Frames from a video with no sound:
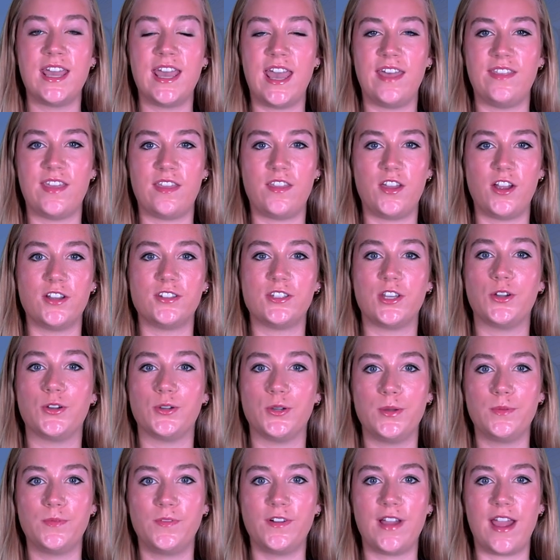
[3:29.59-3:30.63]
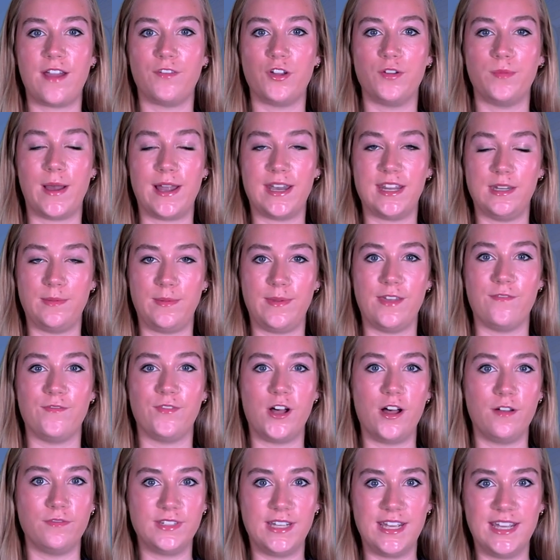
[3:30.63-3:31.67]
and that there is a group for everybody to be
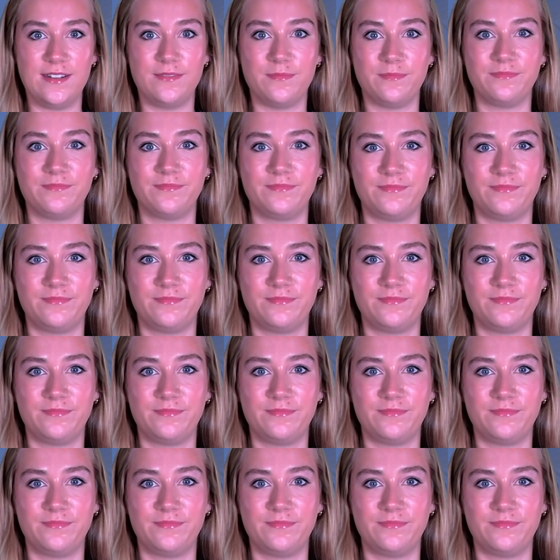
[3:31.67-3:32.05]
involved in.